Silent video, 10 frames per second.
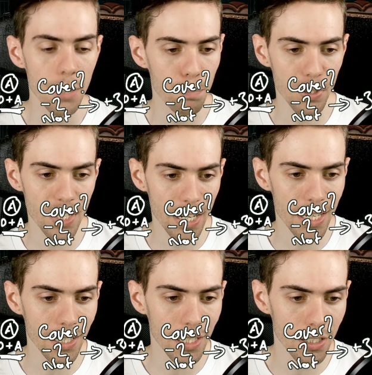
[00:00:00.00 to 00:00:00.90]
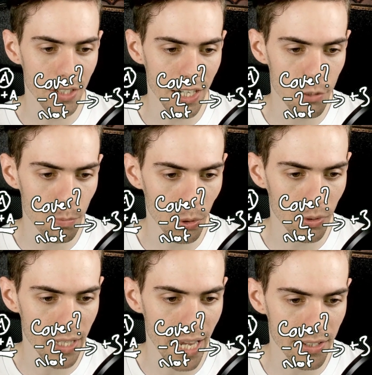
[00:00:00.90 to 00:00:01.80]
particular dice pool
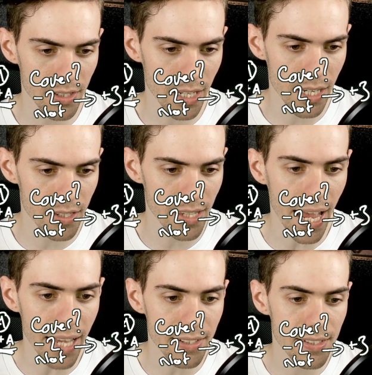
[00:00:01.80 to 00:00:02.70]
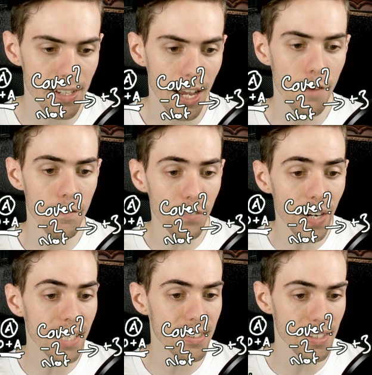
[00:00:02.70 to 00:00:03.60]
the ST sets
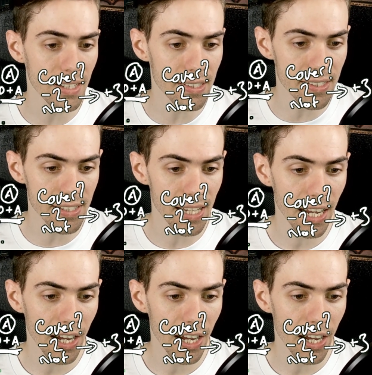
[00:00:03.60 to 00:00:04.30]
versus